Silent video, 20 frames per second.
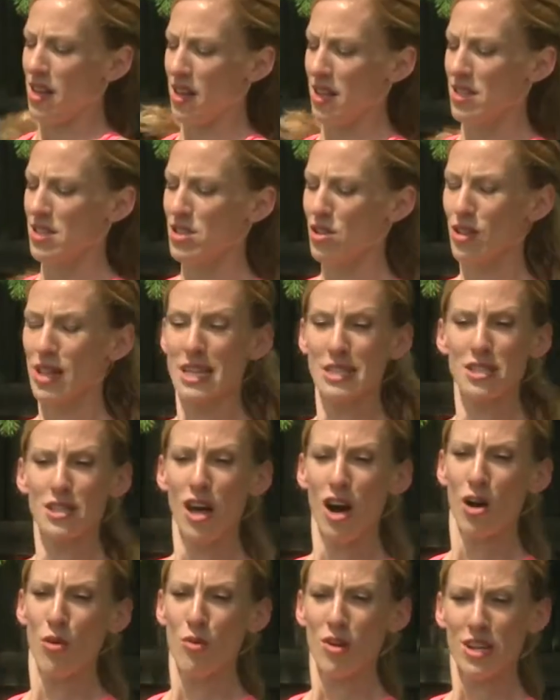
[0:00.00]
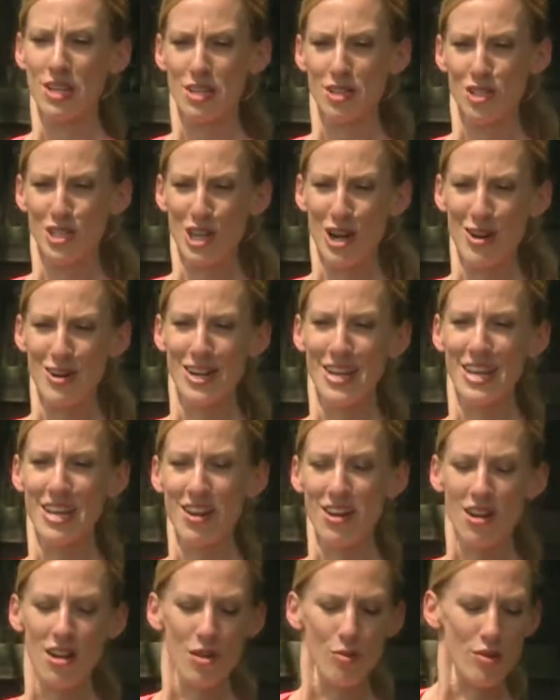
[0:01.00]
So let's go. We're gonna start
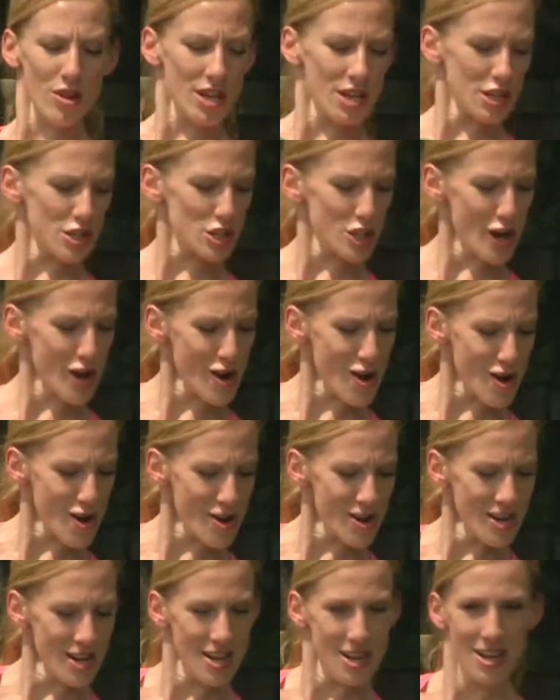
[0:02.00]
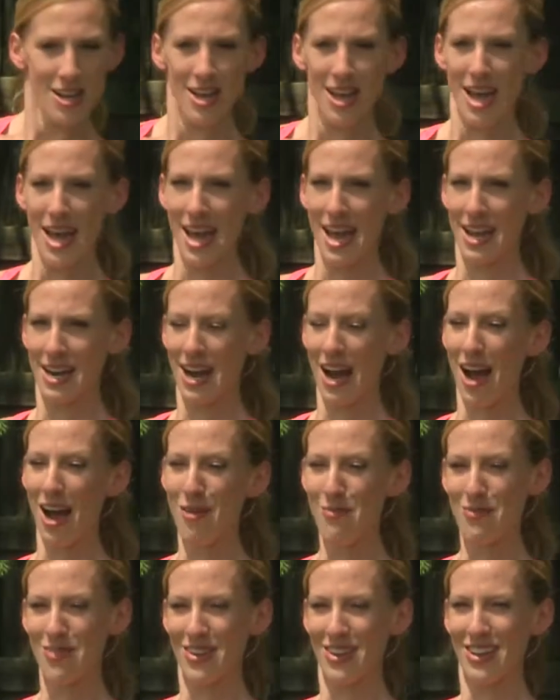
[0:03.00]
here. We're gonna turn and
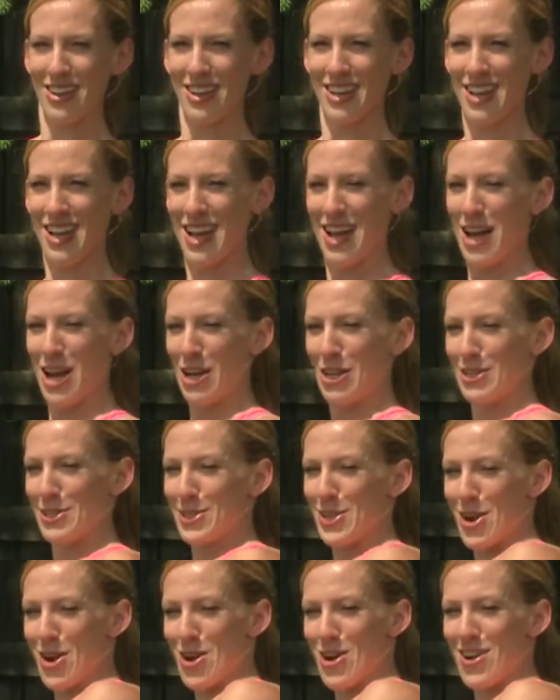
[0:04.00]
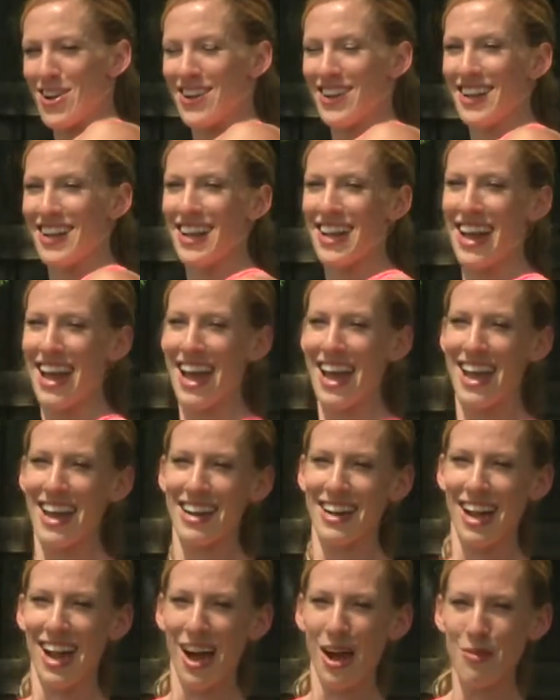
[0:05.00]
up, turn
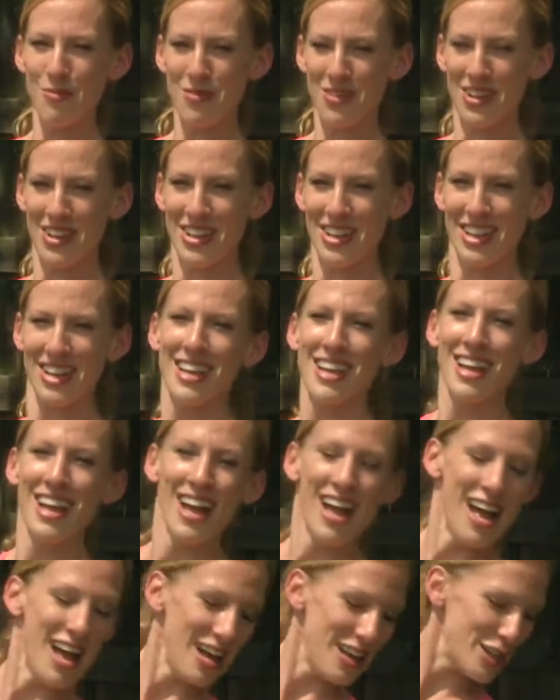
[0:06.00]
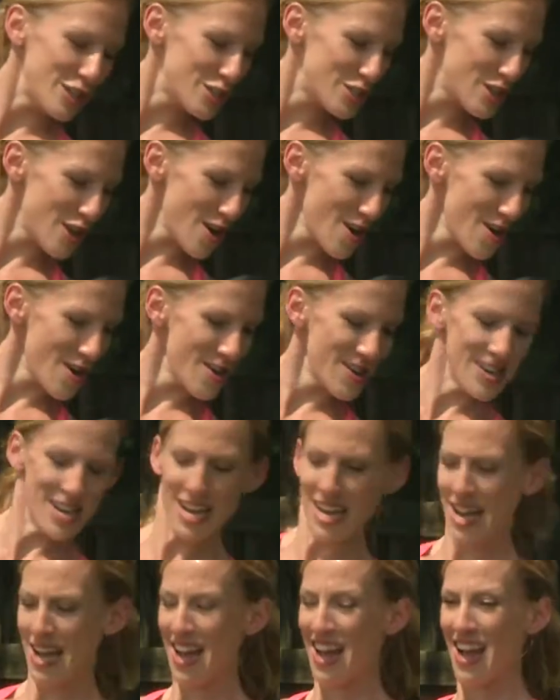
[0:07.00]
and up, turn,
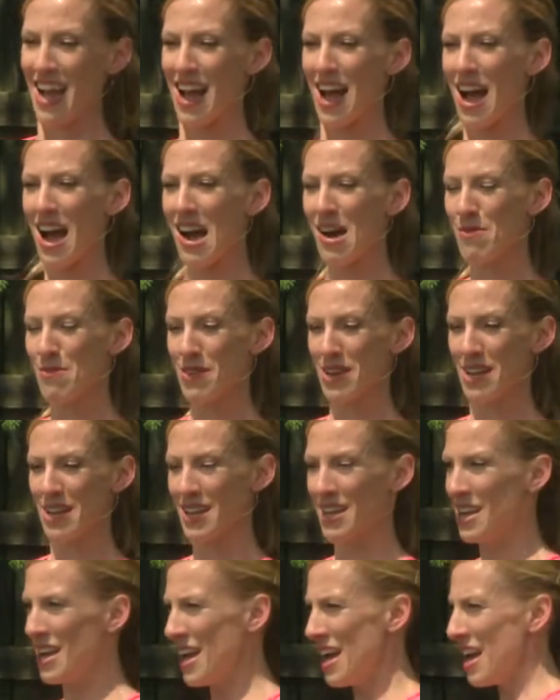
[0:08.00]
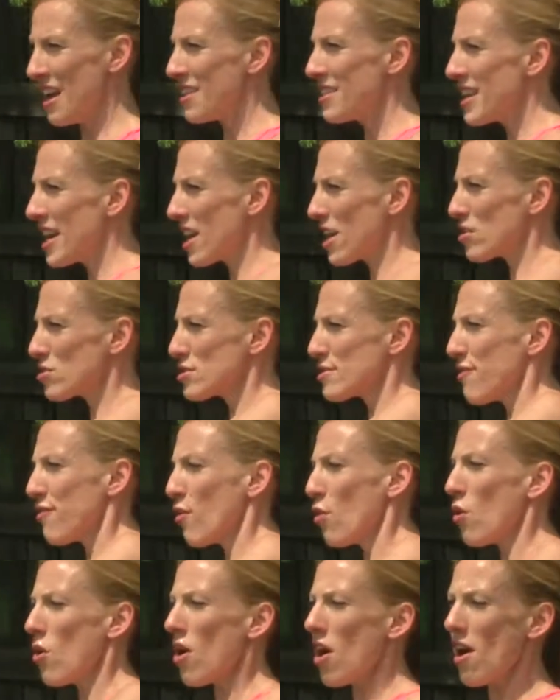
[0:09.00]
up. There's
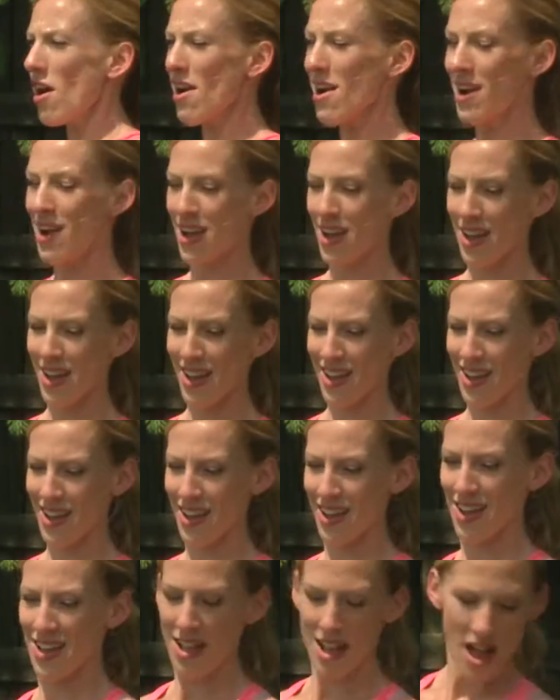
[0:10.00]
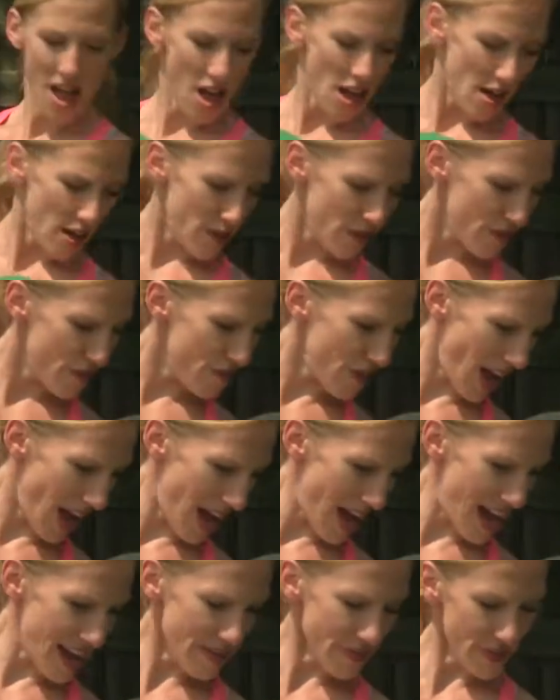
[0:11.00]
4,
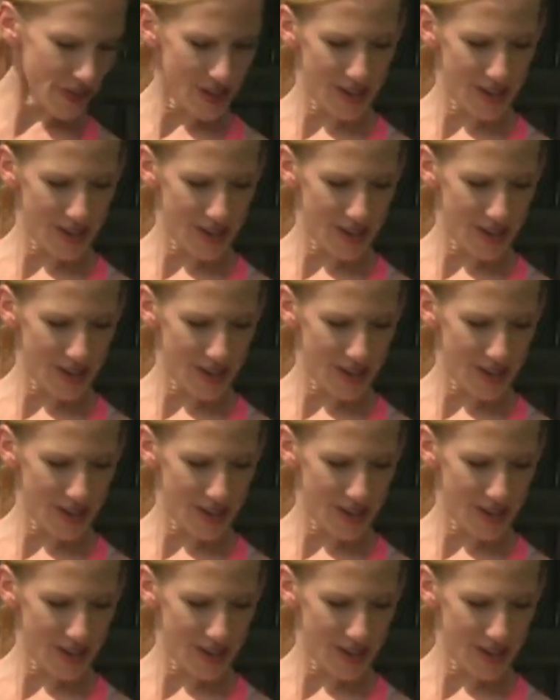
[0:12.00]
5,